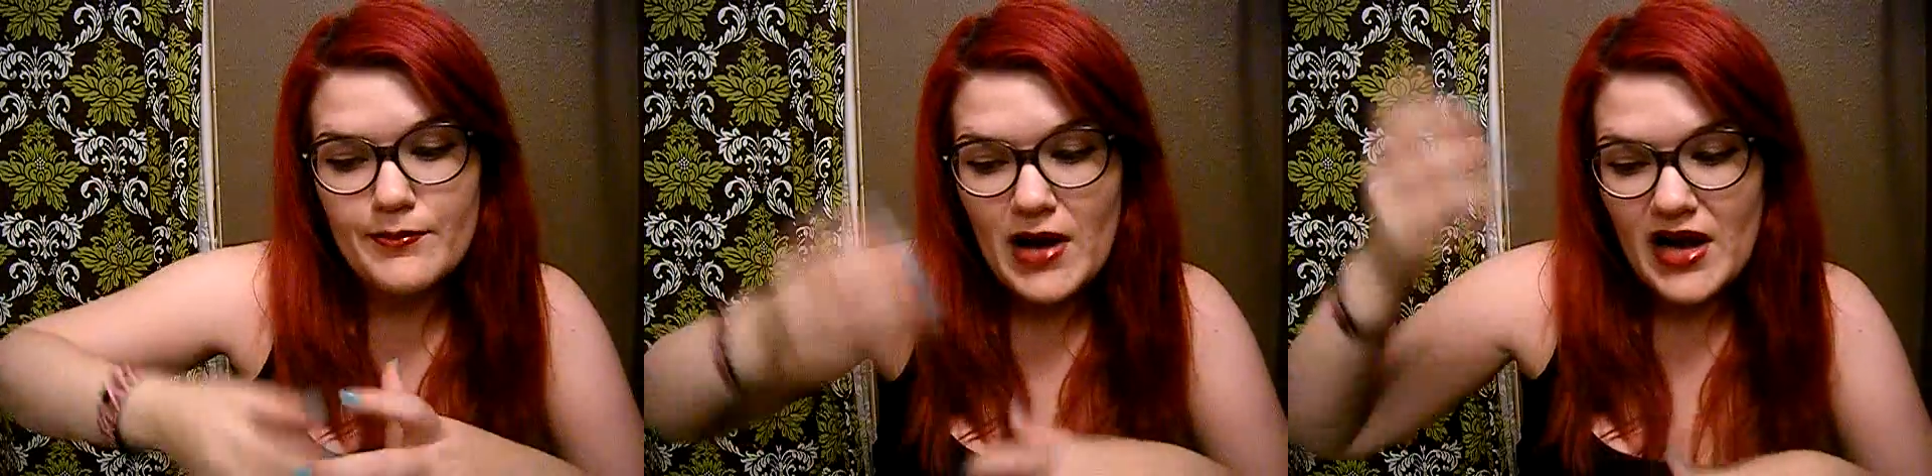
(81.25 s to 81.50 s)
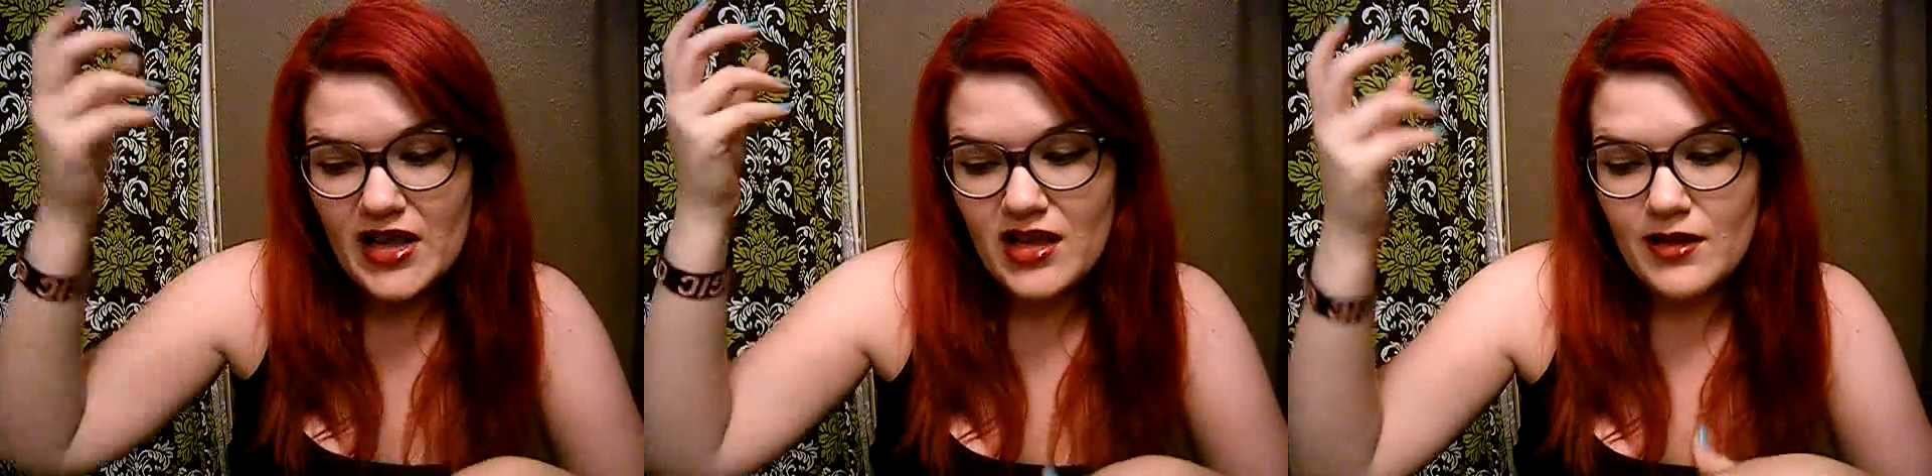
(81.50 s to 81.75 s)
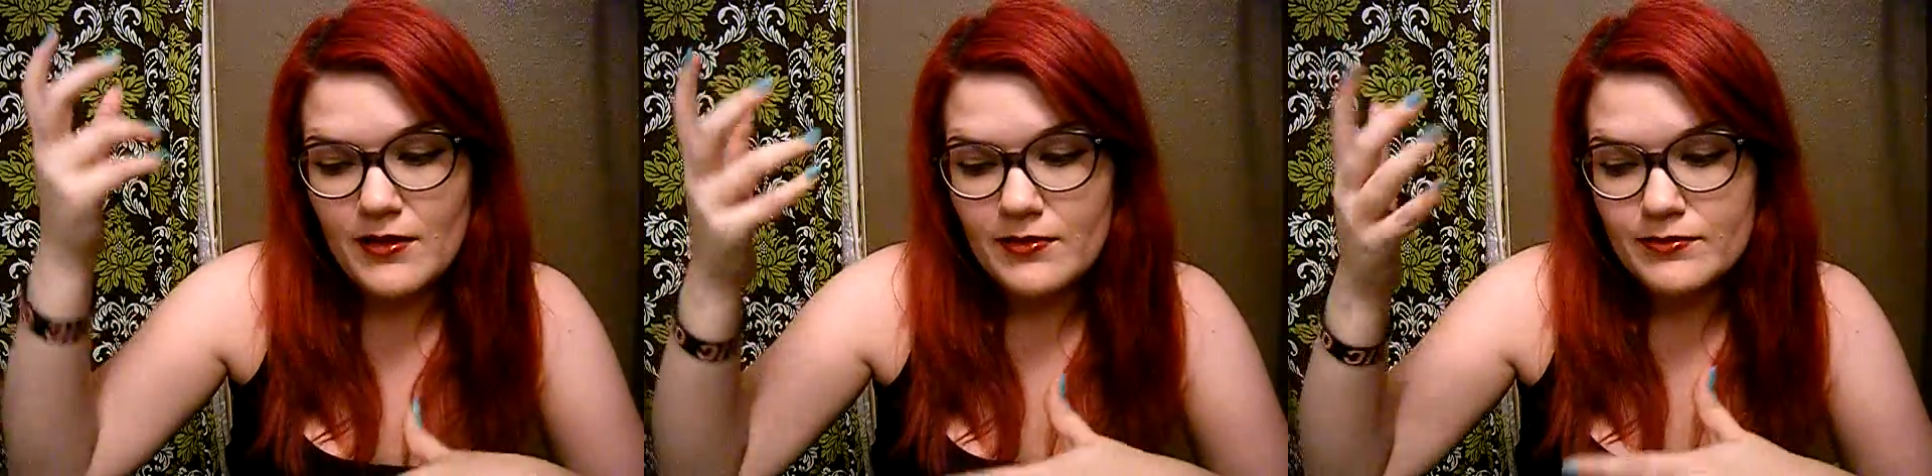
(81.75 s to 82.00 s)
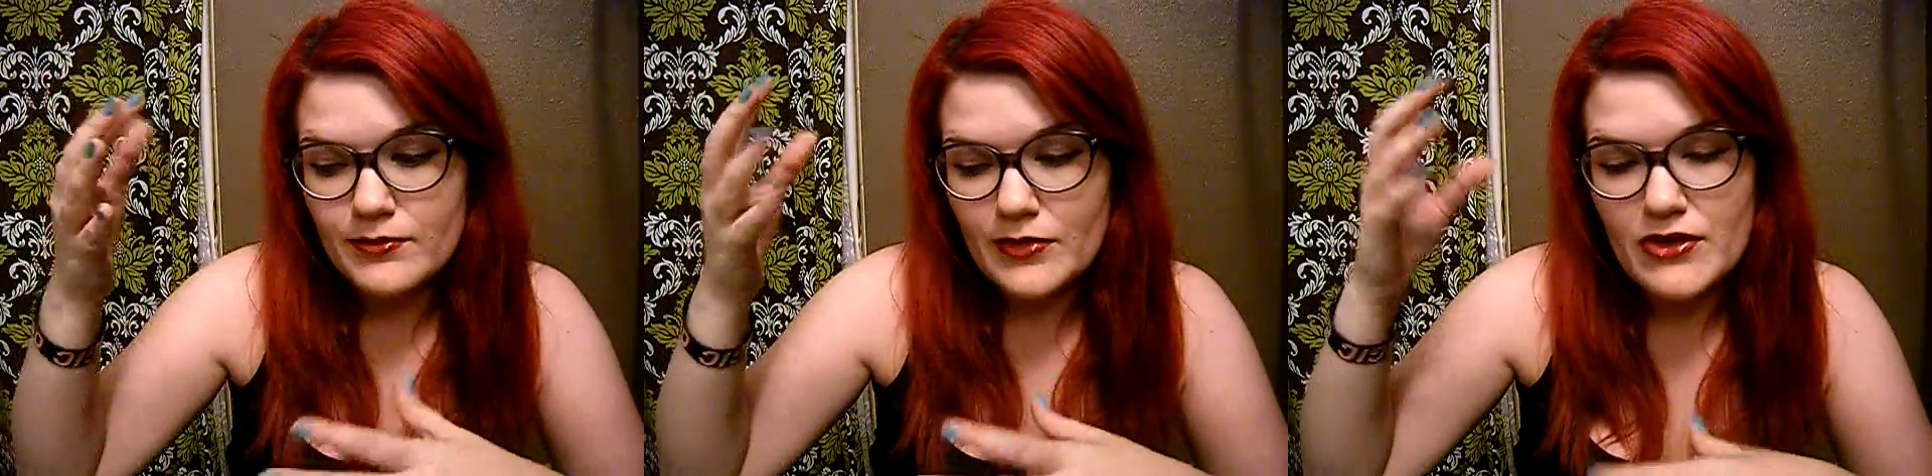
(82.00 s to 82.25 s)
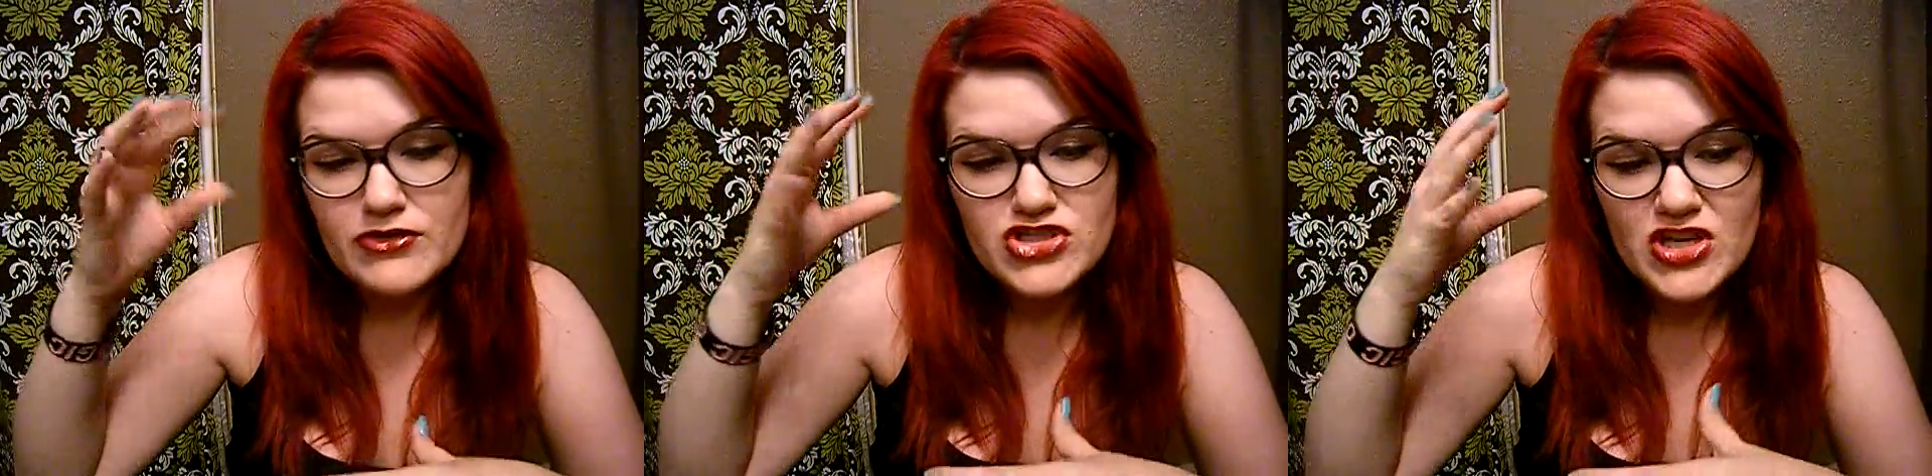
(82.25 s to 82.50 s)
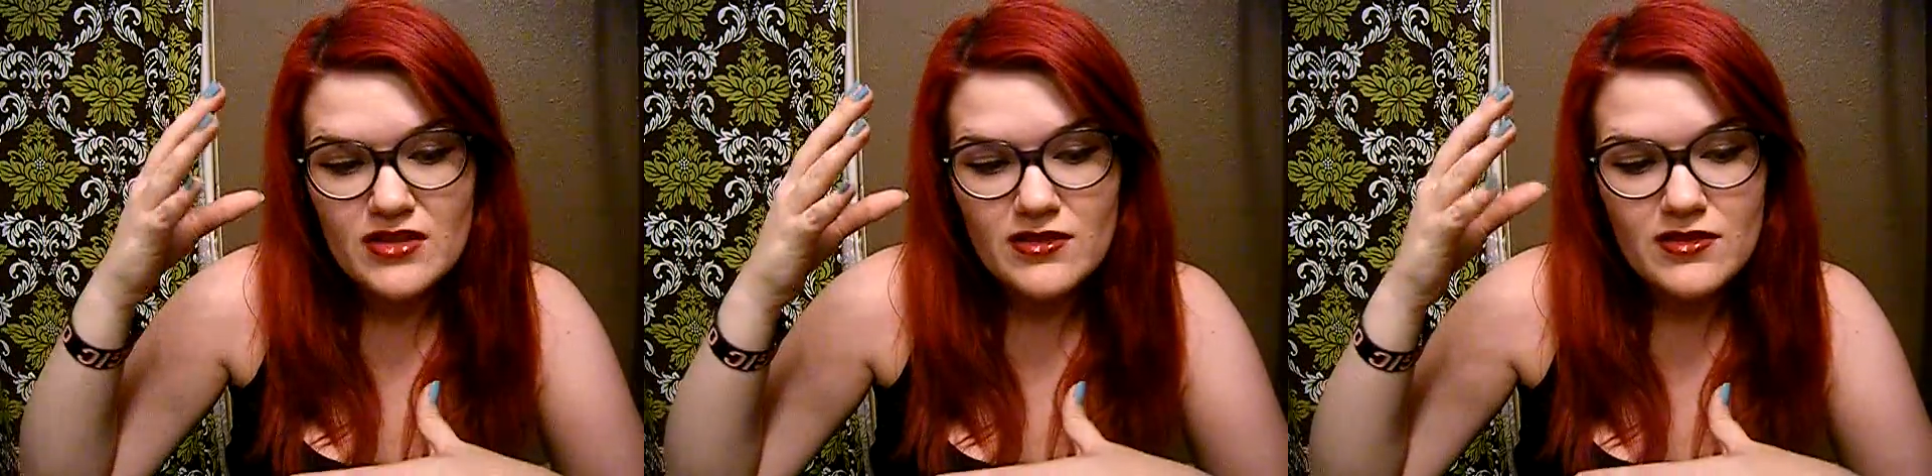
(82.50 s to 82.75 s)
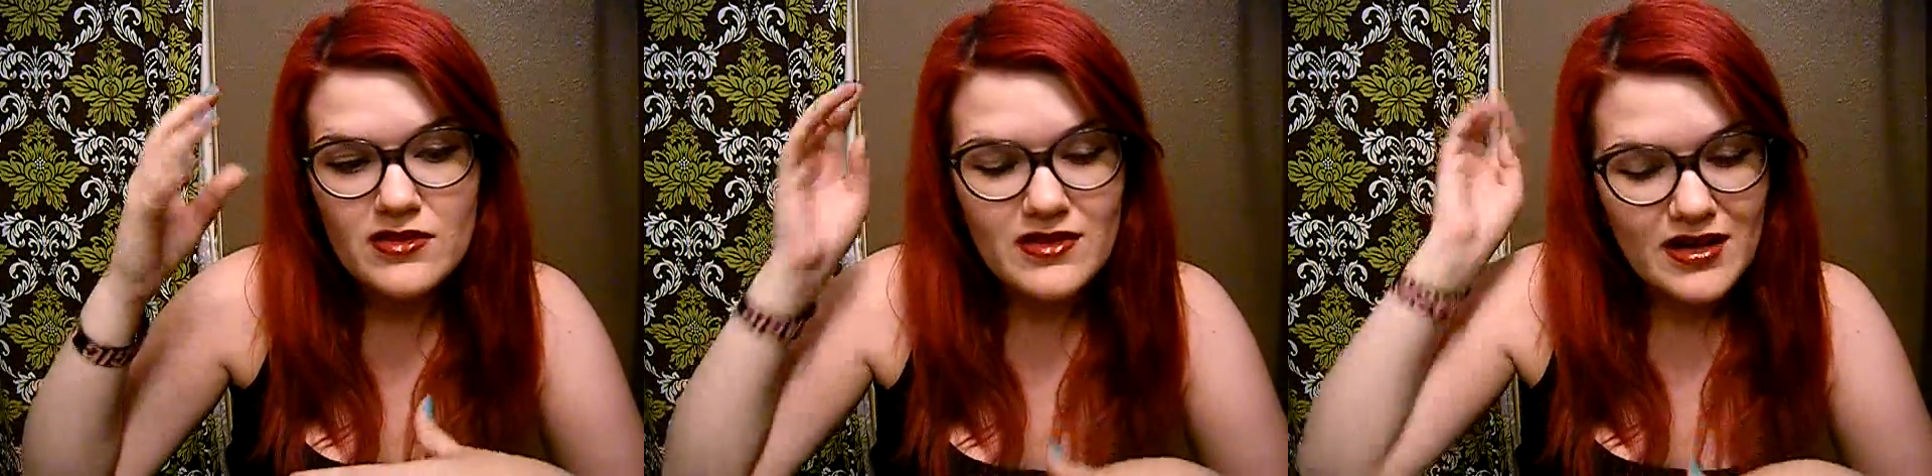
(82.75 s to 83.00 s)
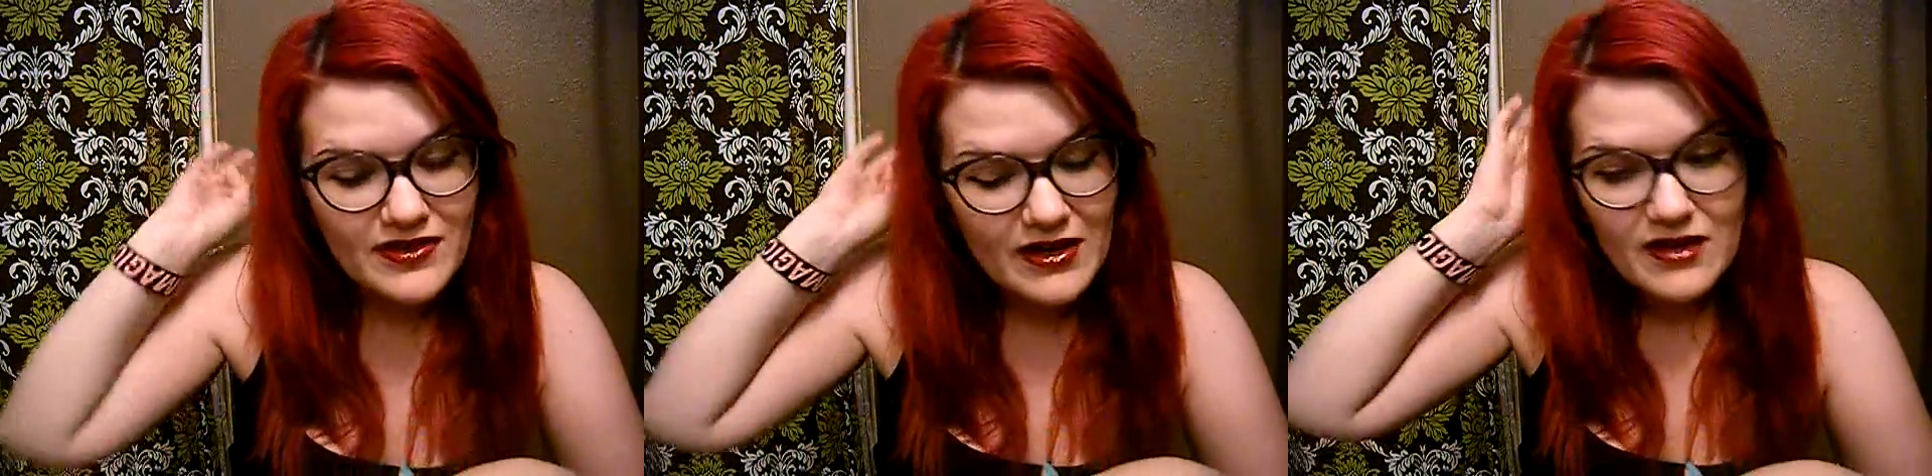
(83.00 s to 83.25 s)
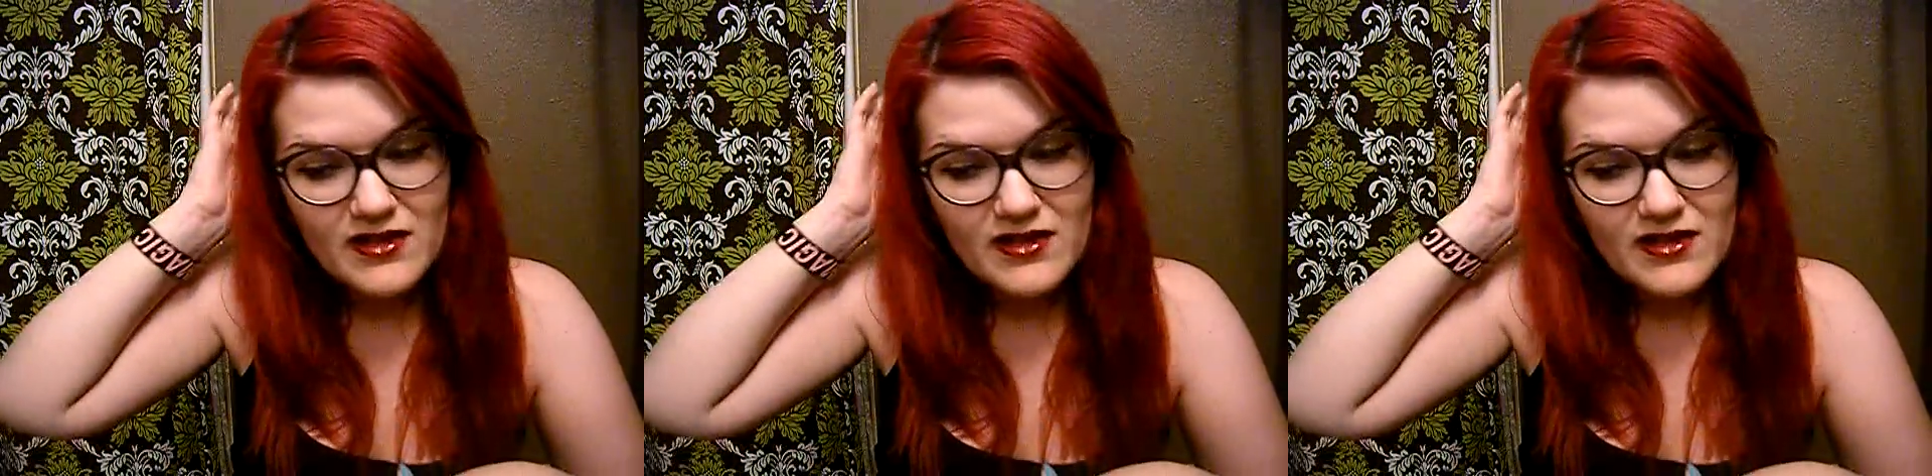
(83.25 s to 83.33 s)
body lotions sitting there,